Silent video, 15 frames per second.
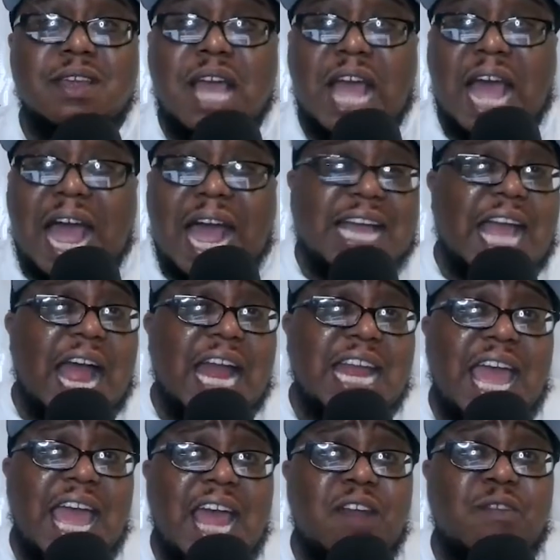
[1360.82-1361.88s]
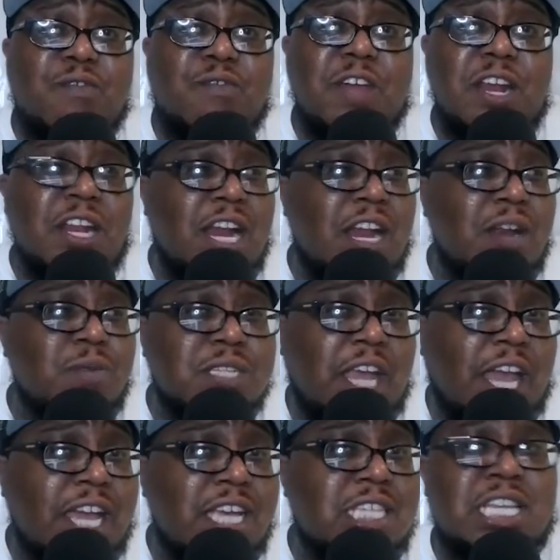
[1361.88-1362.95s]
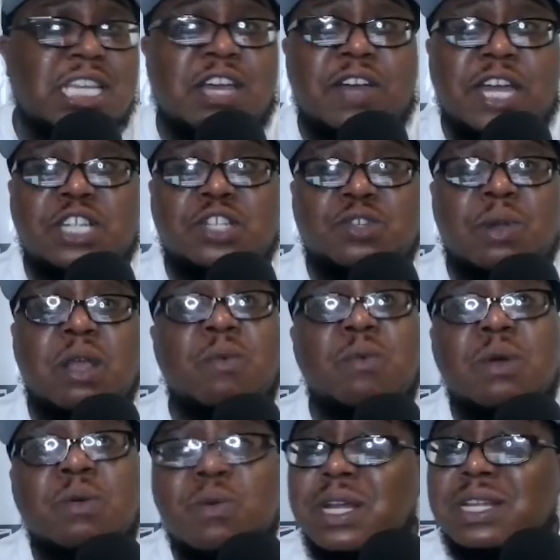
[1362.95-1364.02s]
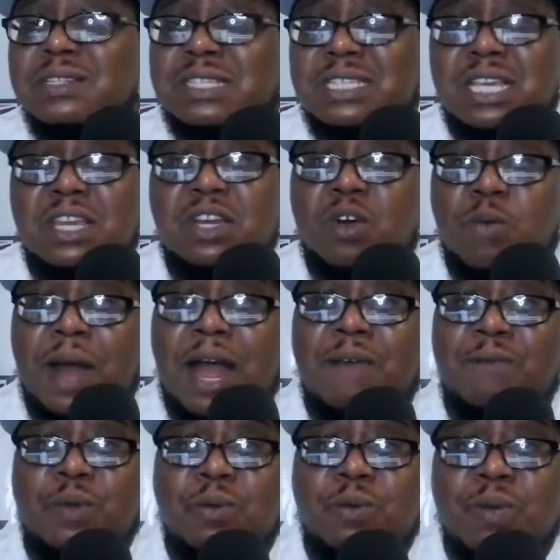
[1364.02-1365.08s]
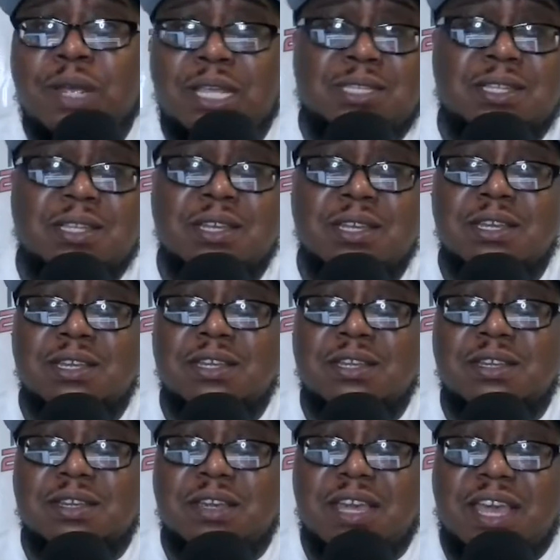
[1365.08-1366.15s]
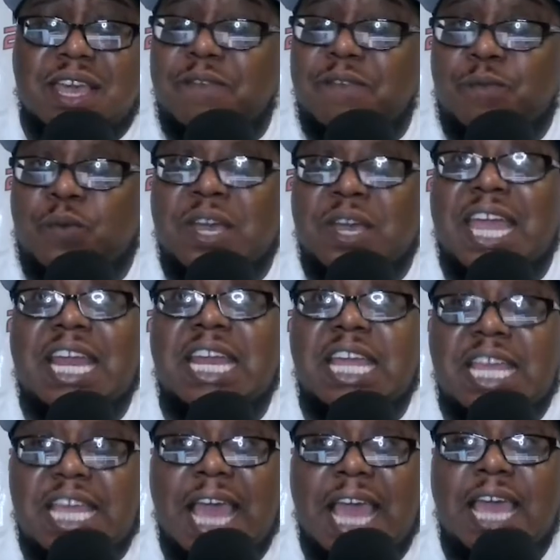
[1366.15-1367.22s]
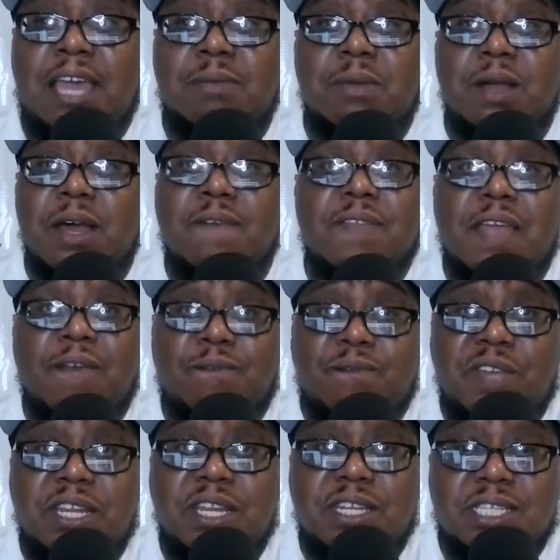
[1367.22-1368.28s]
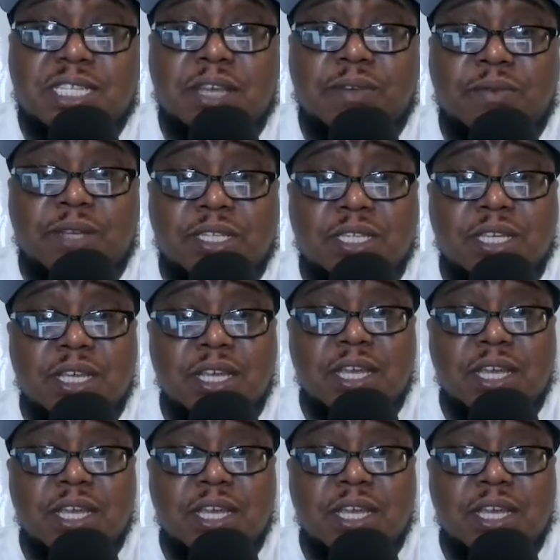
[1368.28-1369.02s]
I kind of had a feeling that it was an ACL injury and we wouldn't see Kawhi for any game of that Phoenix series.